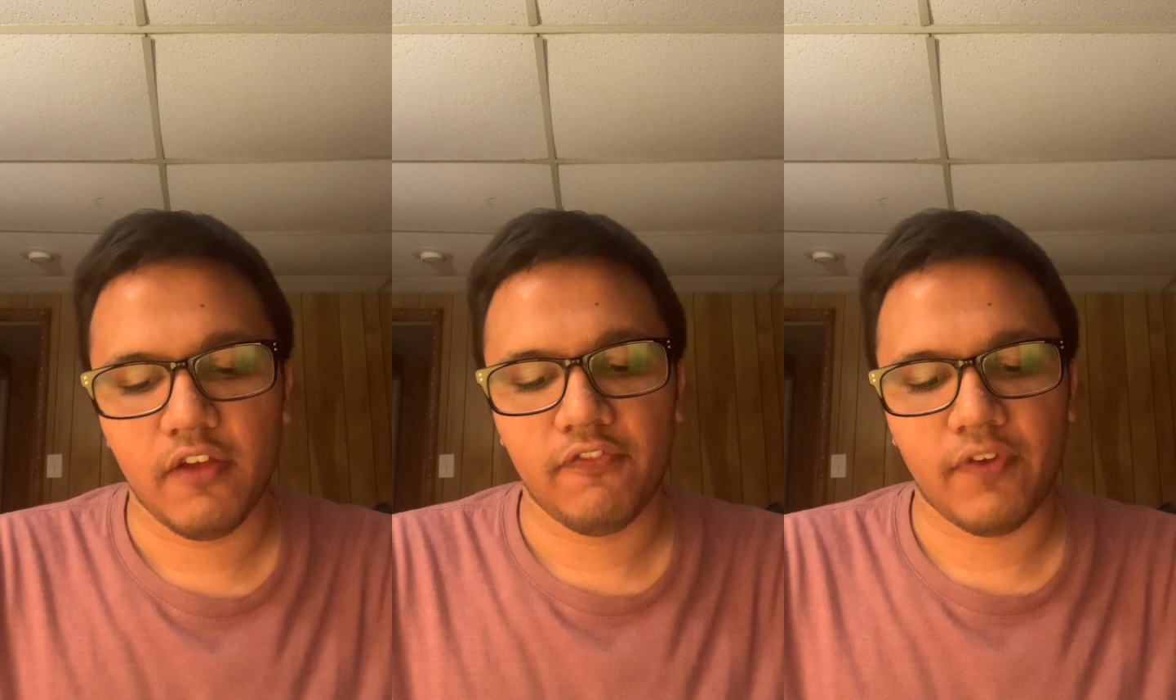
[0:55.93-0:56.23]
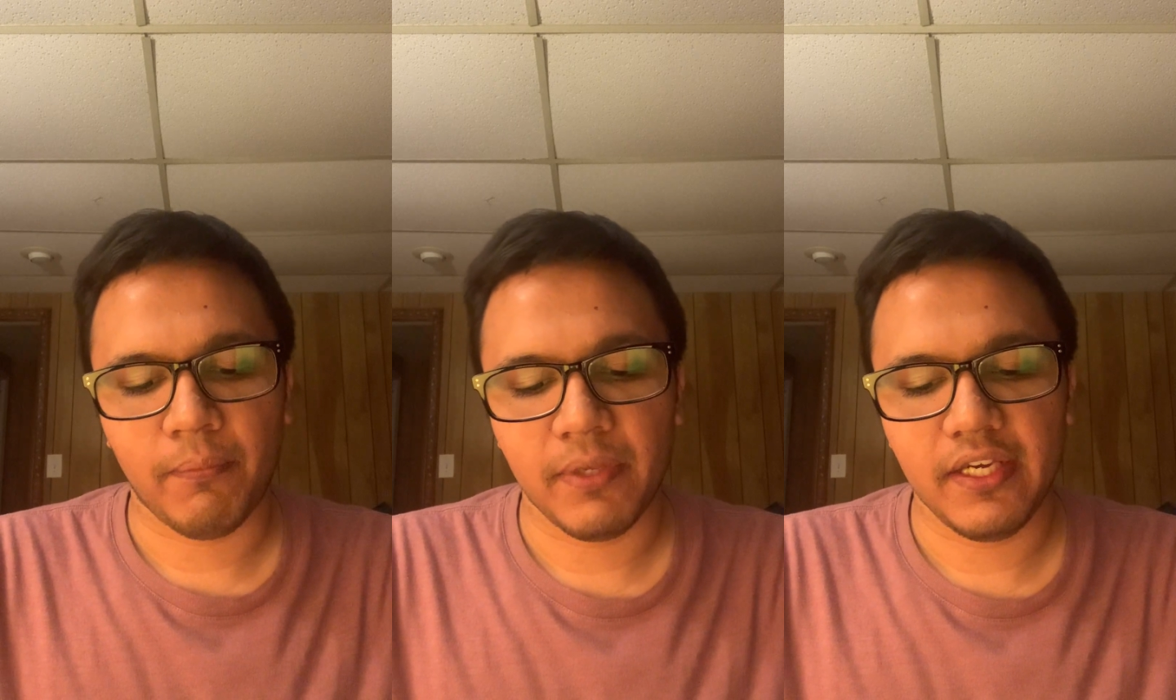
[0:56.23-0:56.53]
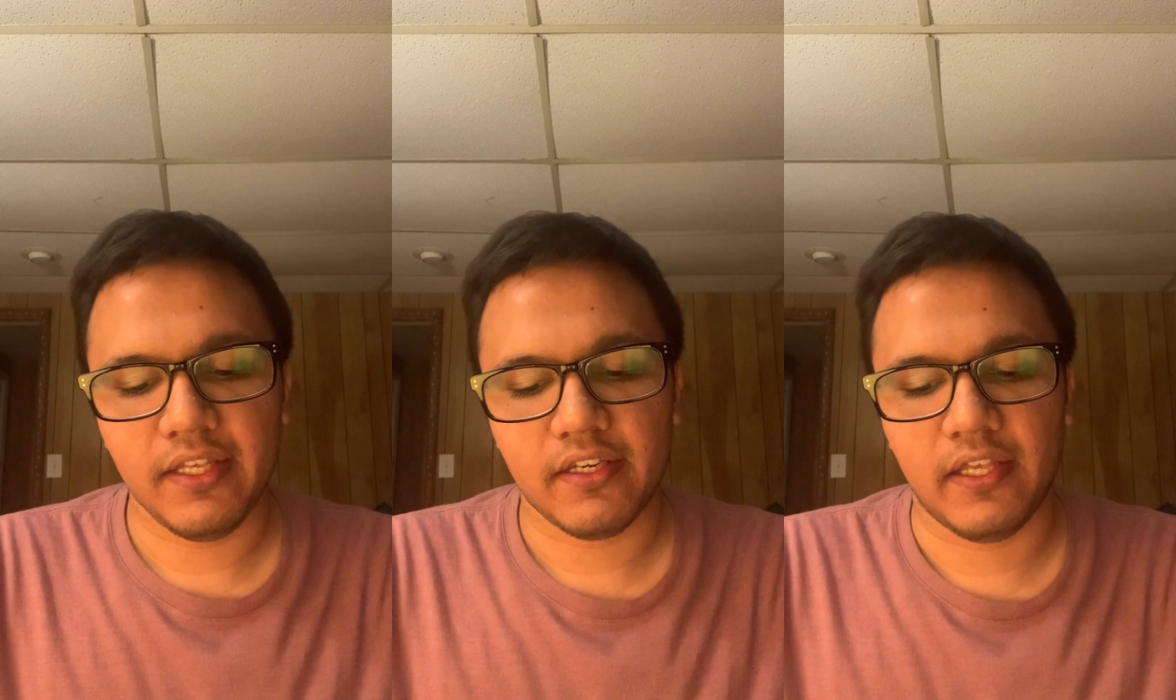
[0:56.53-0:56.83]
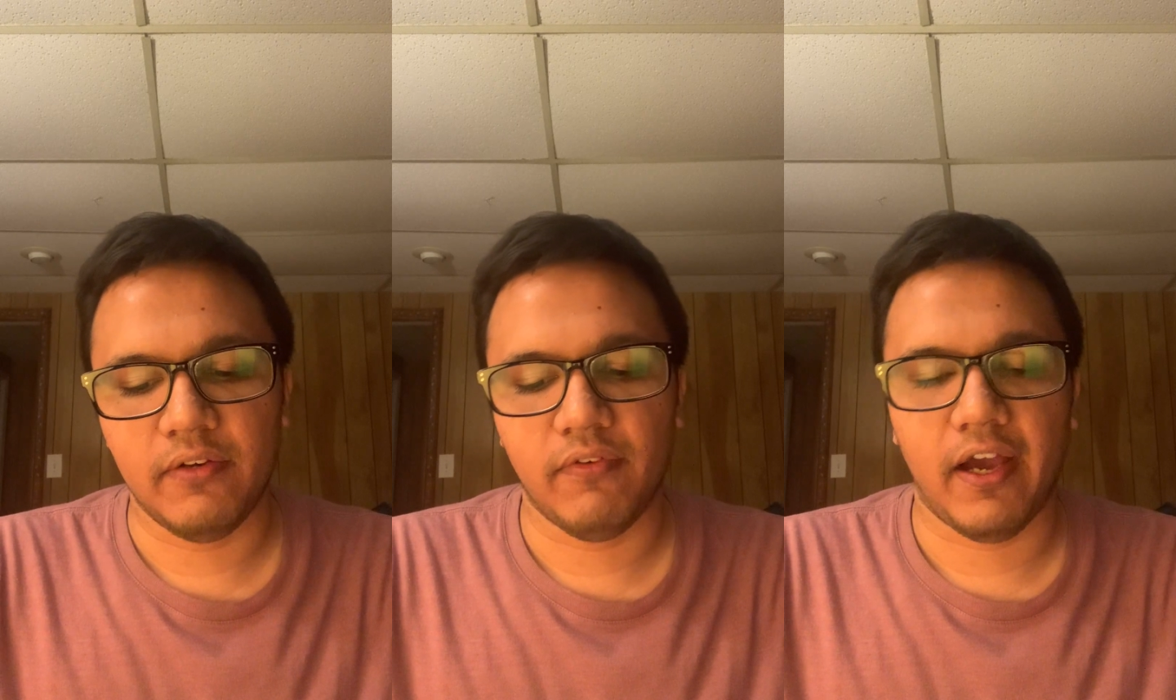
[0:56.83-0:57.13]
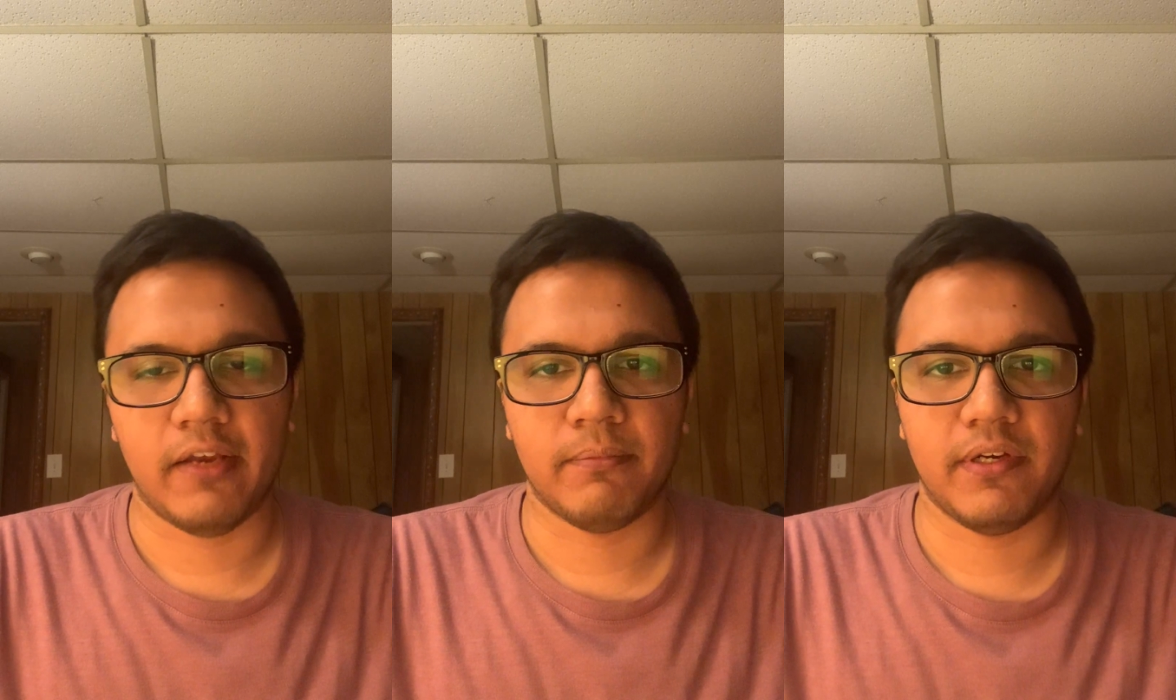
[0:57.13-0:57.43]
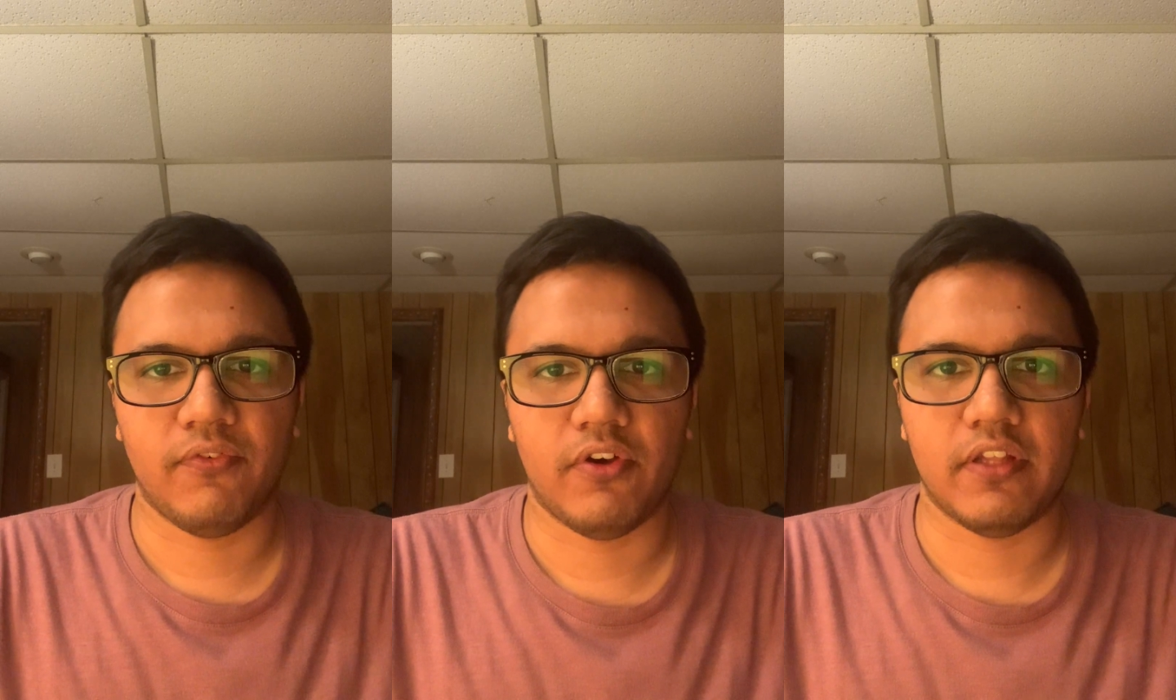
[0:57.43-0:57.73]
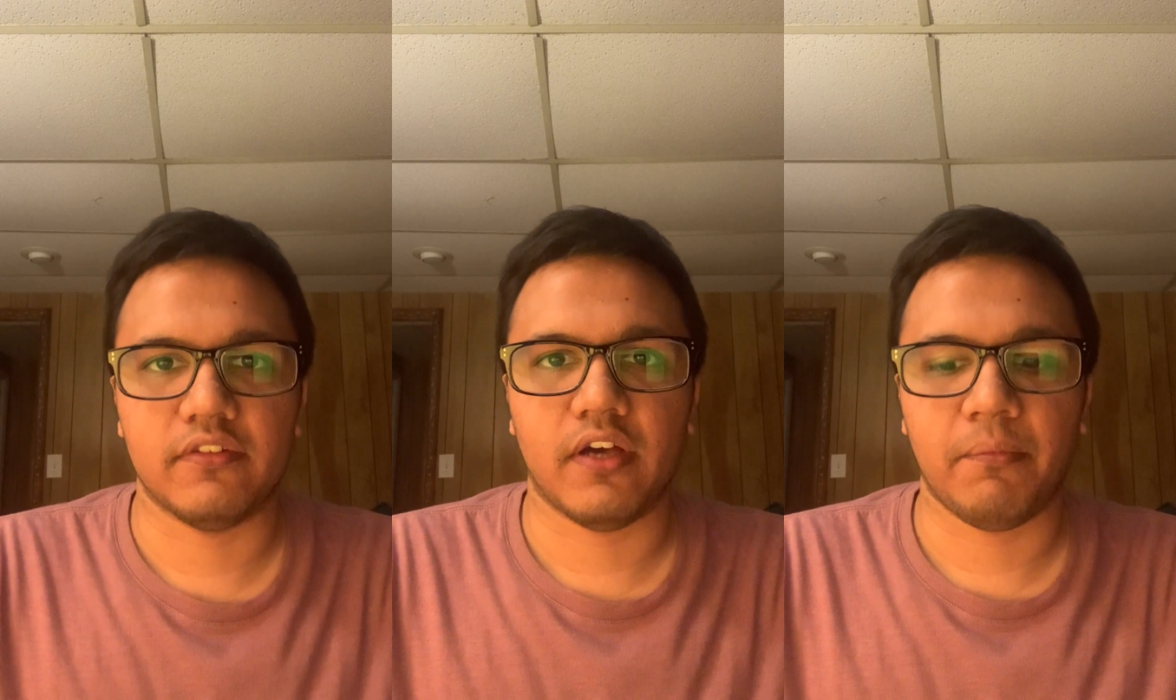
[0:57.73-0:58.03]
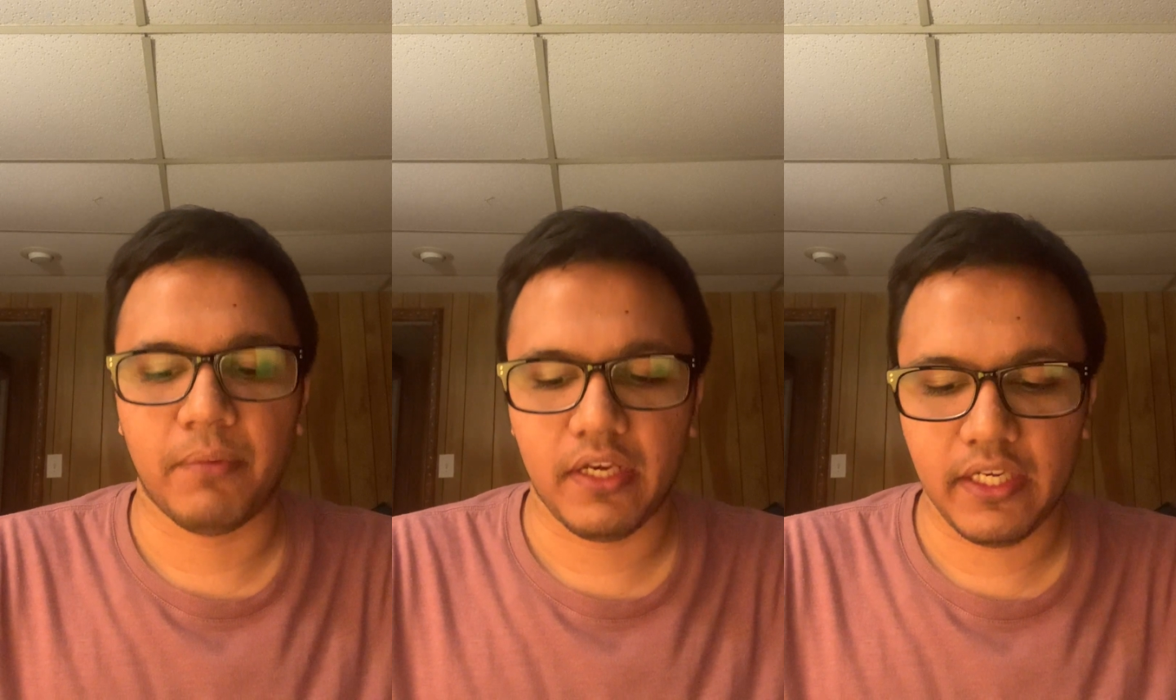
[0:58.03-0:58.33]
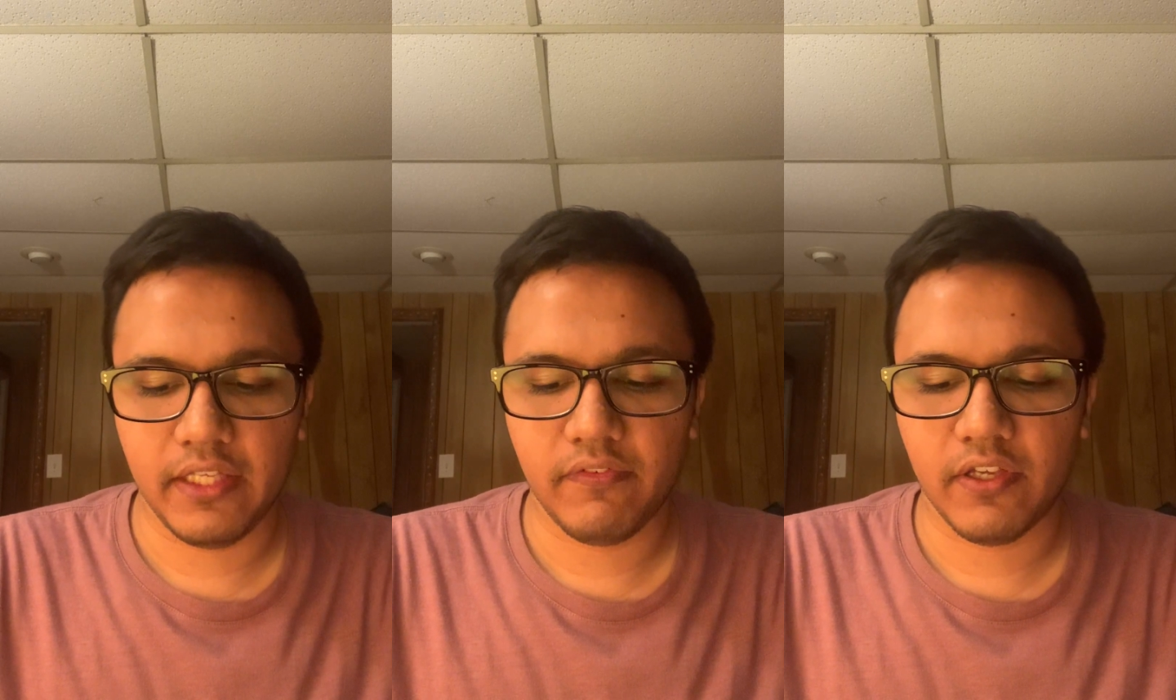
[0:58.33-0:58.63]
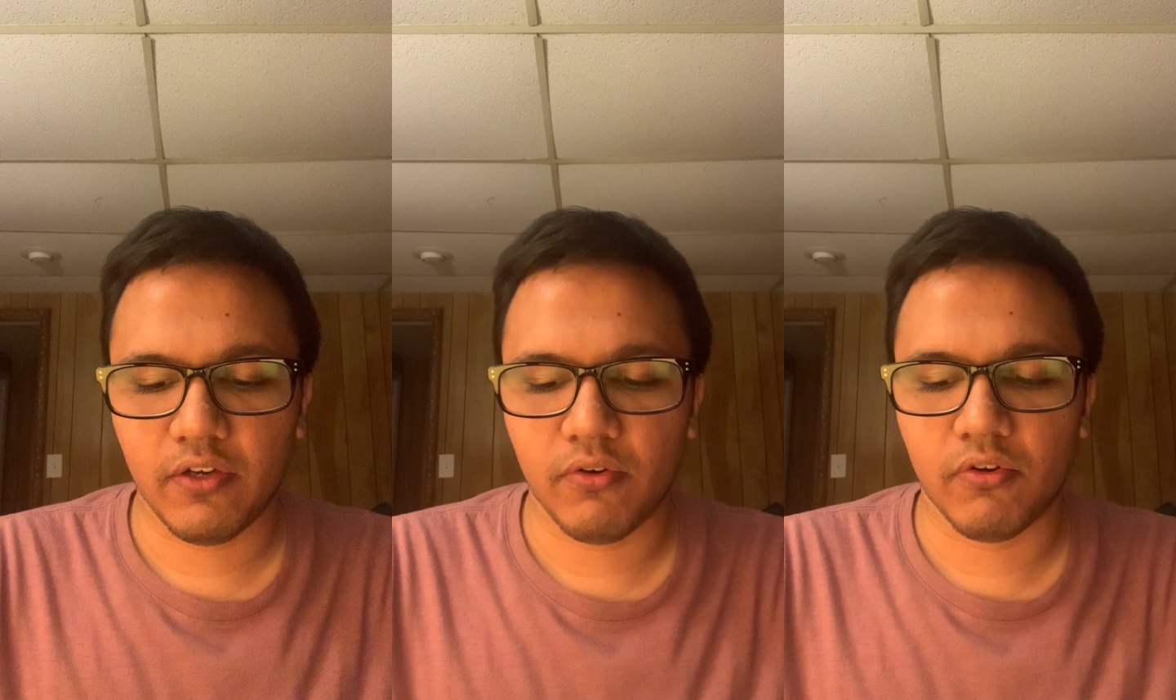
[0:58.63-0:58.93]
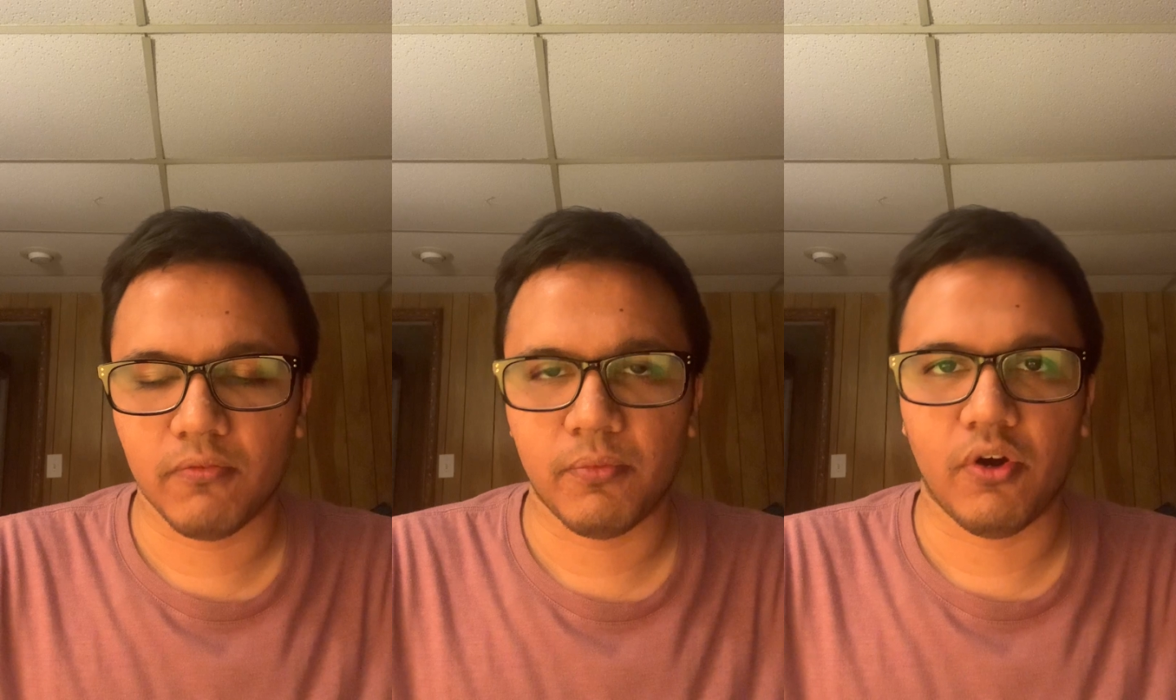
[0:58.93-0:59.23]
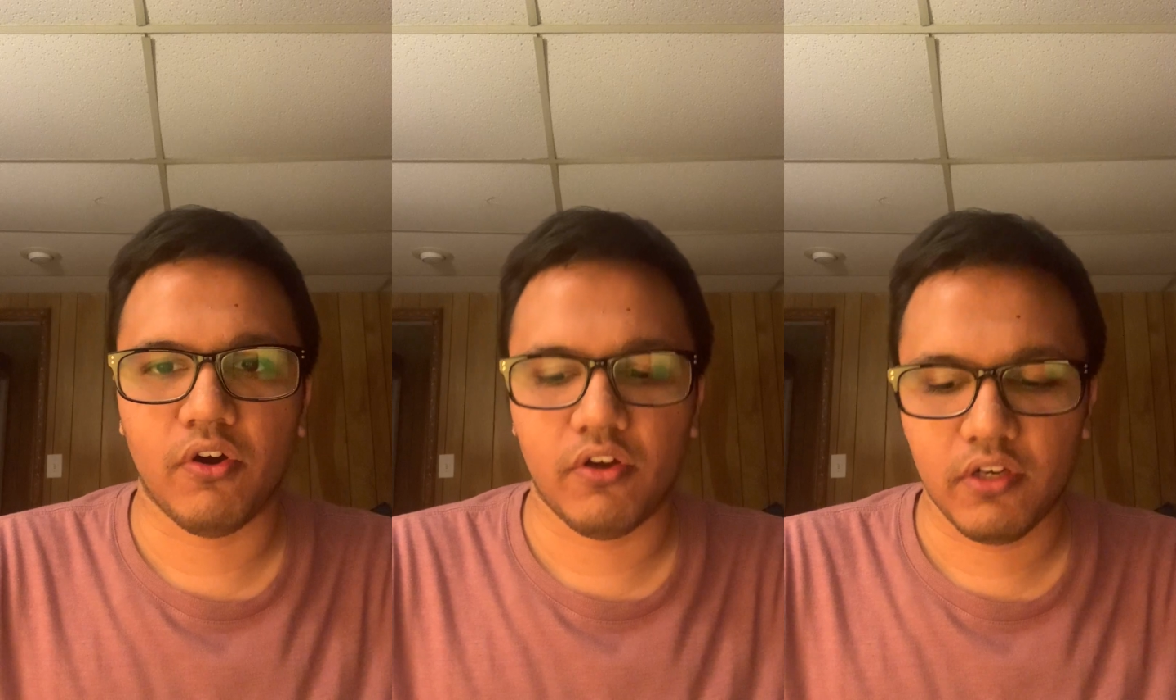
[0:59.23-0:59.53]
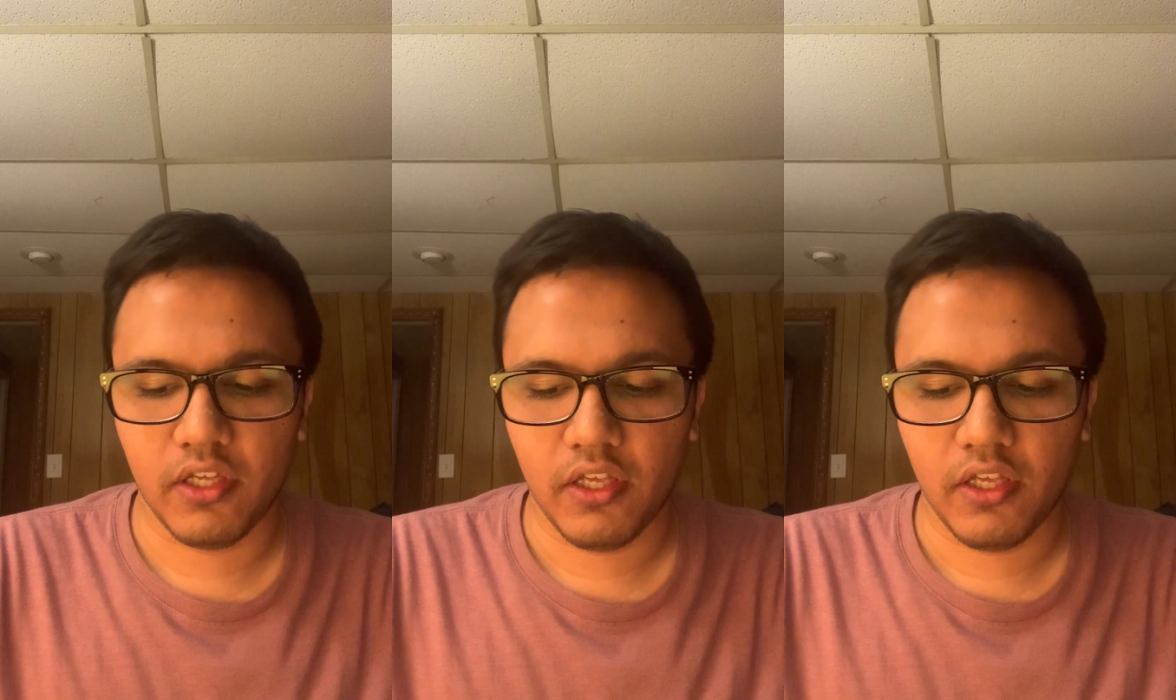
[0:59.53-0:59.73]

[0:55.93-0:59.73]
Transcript: familiar environment, for example, leaving home or